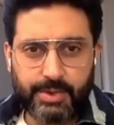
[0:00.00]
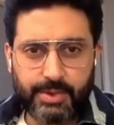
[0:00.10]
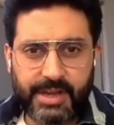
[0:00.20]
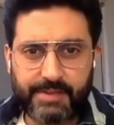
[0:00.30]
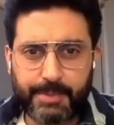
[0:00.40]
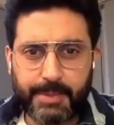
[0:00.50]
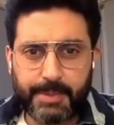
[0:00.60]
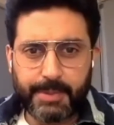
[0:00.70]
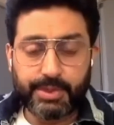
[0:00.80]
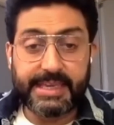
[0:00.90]
and you'd
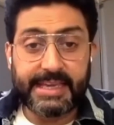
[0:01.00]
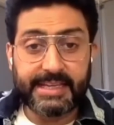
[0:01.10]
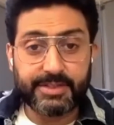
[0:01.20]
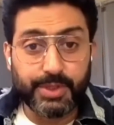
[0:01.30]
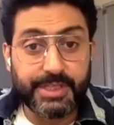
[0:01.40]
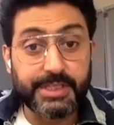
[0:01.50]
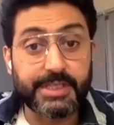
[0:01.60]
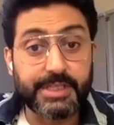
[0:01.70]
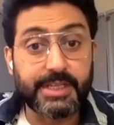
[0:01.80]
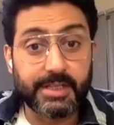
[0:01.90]
never be able to guess what
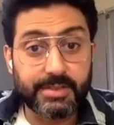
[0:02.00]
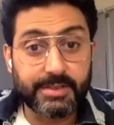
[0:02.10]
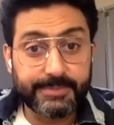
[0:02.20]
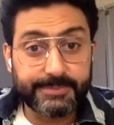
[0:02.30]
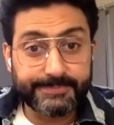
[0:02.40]
he'd done.